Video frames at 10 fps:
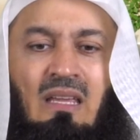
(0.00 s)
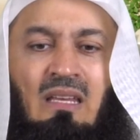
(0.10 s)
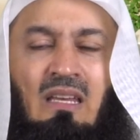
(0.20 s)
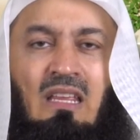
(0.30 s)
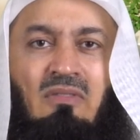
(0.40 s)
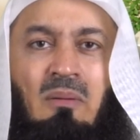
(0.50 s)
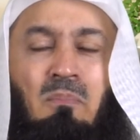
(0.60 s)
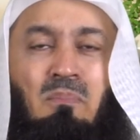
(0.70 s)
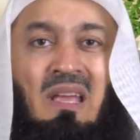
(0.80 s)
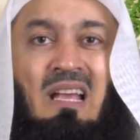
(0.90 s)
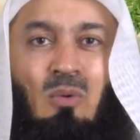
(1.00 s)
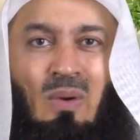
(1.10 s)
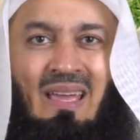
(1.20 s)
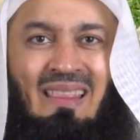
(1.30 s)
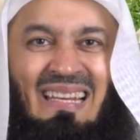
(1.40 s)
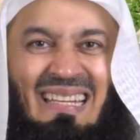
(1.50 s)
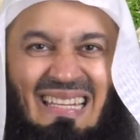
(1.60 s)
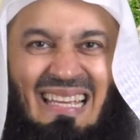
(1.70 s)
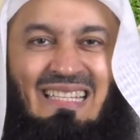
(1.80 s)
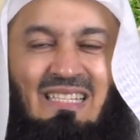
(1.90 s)
in an even bigger way than
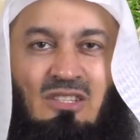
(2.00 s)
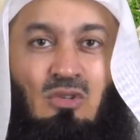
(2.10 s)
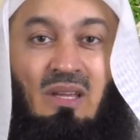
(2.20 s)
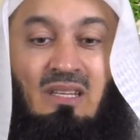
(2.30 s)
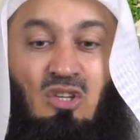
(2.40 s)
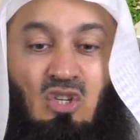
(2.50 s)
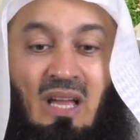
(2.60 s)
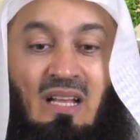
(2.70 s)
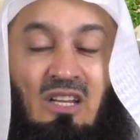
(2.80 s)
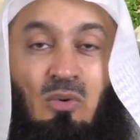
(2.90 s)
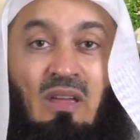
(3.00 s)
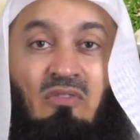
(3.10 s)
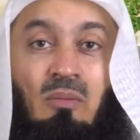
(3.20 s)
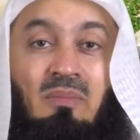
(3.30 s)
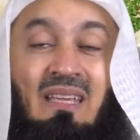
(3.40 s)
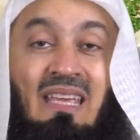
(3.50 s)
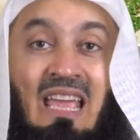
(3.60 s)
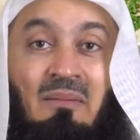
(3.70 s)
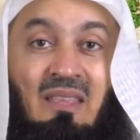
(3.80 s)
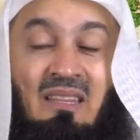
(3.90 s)
it is to get a child away from the
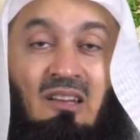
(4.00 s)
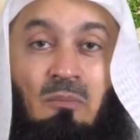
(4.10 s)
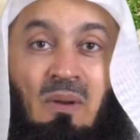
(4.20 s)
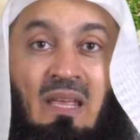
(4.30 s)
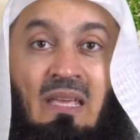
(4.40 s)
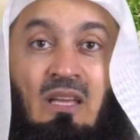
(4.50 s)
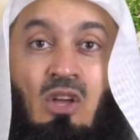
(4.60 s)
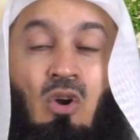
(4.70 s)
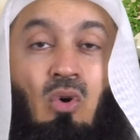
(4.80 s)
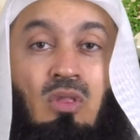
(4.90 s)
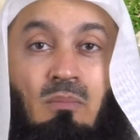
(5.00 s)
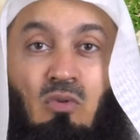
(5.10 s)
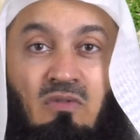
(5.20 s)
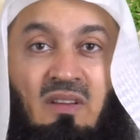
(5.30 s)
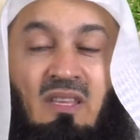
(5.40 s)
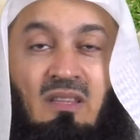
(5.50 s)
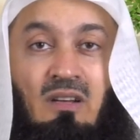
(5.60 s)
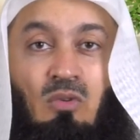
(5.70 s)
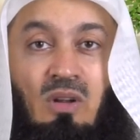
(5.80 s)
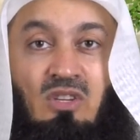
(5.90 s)
game that they're playing or the movie that
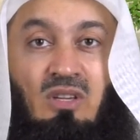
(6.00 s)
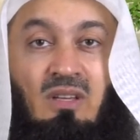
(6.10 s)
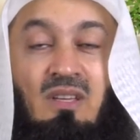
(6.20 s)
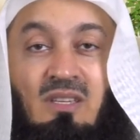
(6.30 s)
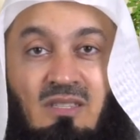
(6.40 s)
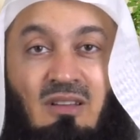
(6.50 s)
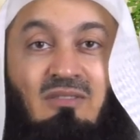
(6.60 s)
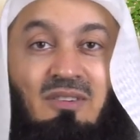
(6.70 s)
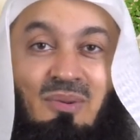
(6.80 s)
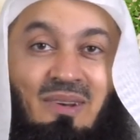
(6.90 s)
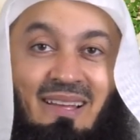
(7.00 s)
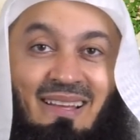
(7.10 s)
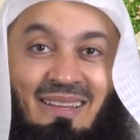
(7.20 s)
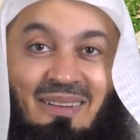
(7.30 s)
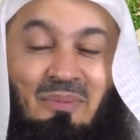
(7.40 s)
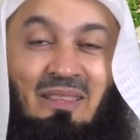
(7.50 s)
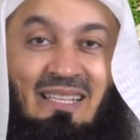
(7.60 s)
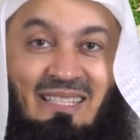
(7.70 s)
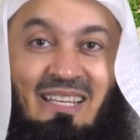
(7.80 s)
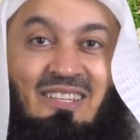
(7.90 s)
they're watching. Astaghfirullah. But
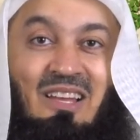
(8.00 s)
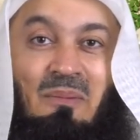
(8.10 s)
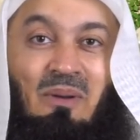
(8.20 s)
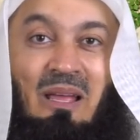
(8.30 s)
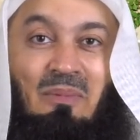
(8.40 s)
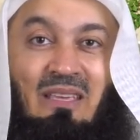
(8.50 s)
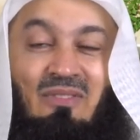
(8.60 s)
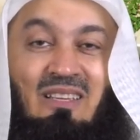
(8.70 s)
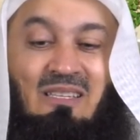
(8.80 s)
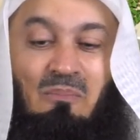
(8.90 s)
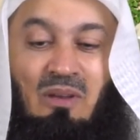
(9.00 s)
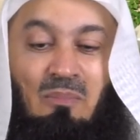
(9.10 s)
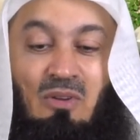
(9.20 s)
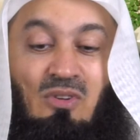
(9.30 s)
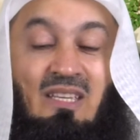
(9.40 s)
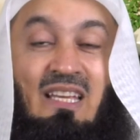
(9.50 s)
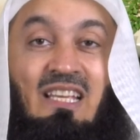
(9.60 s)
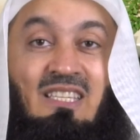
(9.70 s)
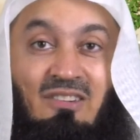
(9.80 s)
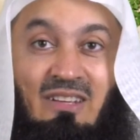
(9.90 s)
that's an example I'm giving simply because
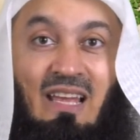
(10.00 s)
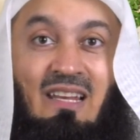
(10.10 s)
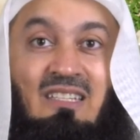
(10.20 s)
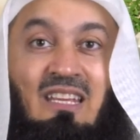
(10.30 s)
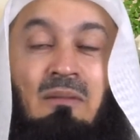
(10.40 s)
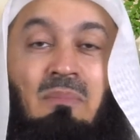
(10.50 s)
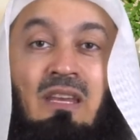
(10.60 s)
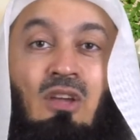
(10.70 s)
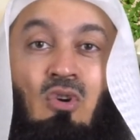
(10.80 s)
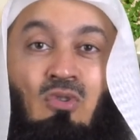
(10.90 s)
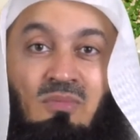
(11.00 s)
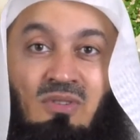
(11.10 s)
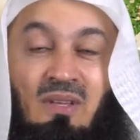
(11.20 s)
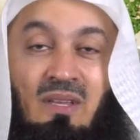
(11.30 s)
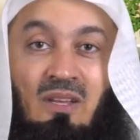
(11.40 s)
it's a reality in many homes,